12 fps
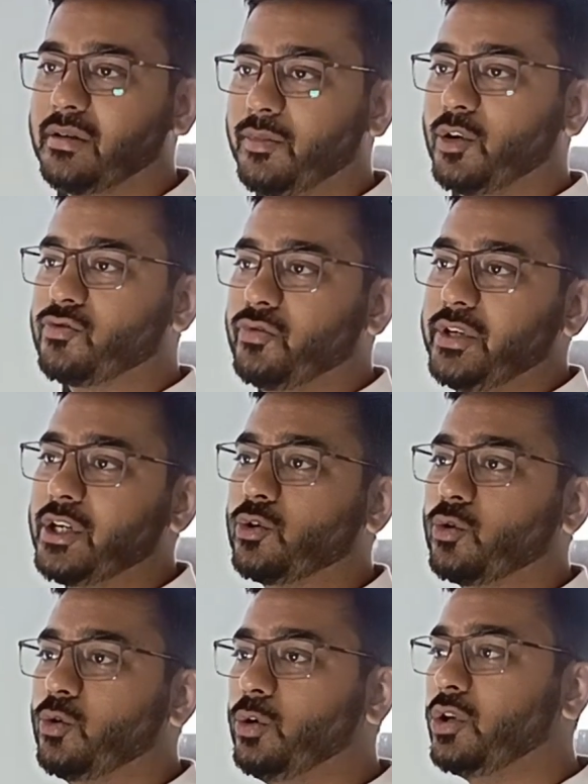because we need
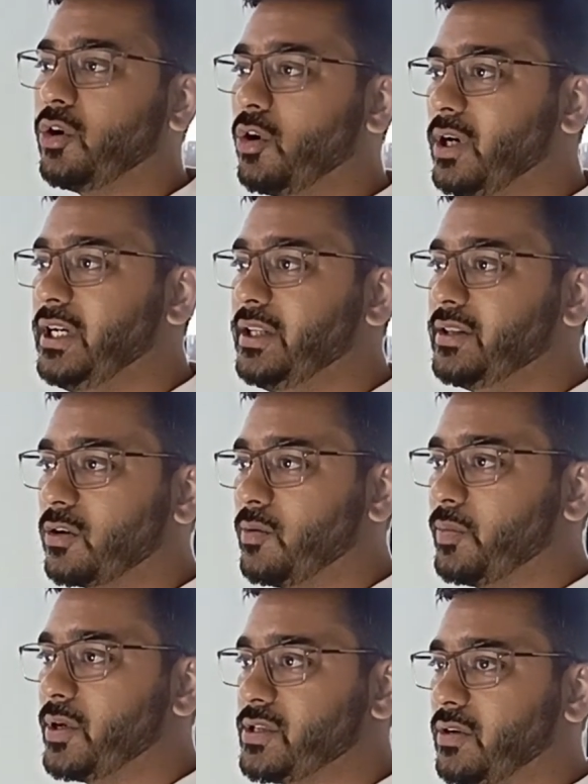to cool the oil in the
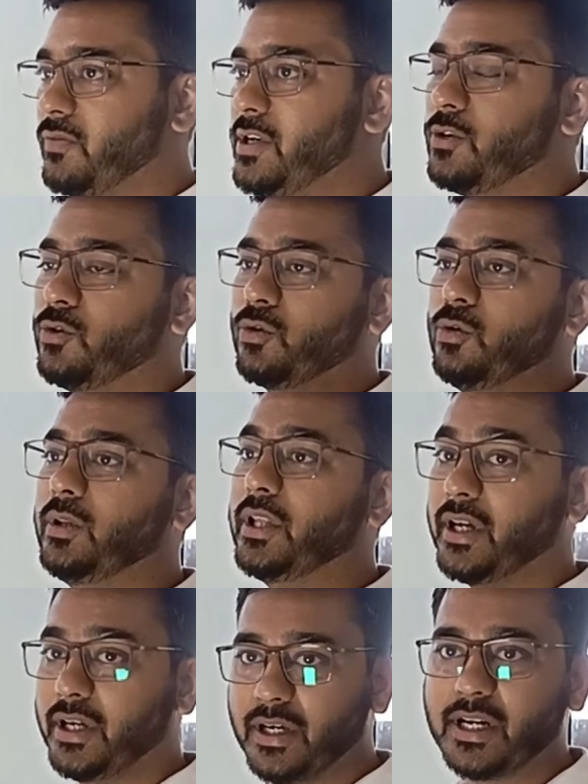compressor, we need to cool
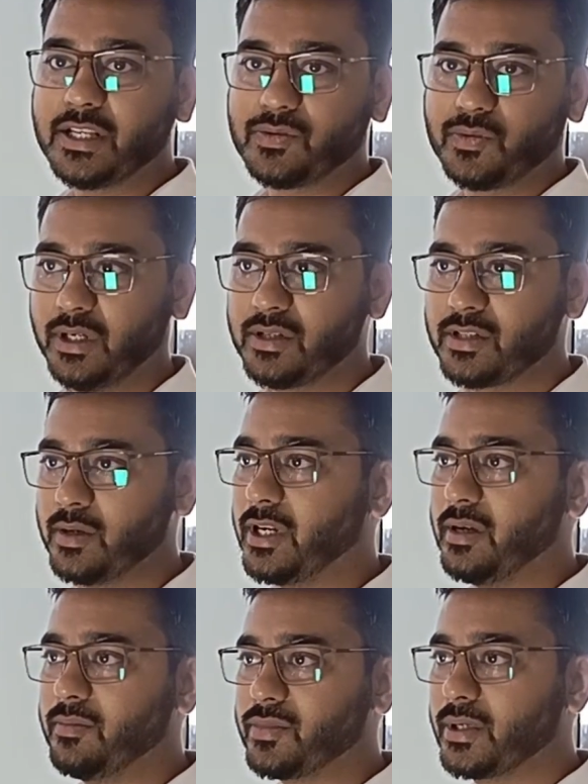the air as well
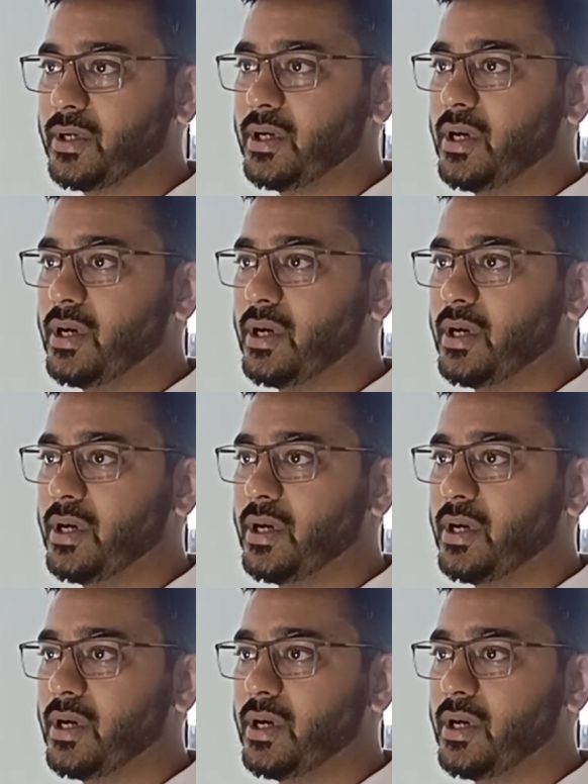sometimes.